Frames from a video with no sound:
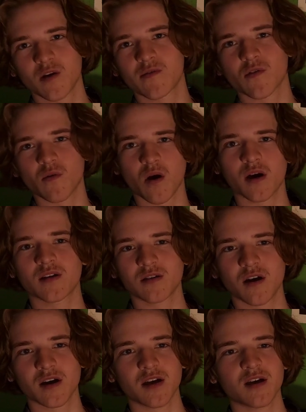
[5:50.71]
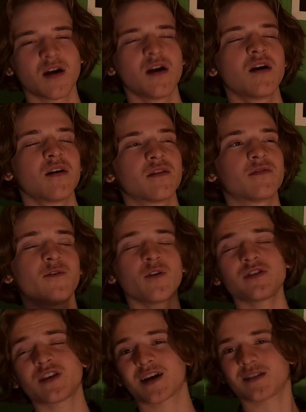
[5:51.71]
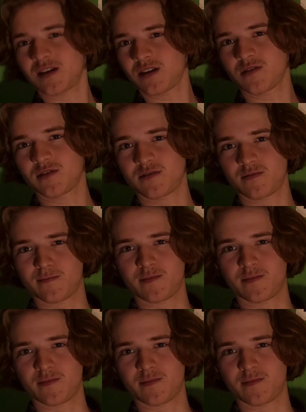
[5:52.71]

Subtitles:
over a walkie-talkie. The voice acting here is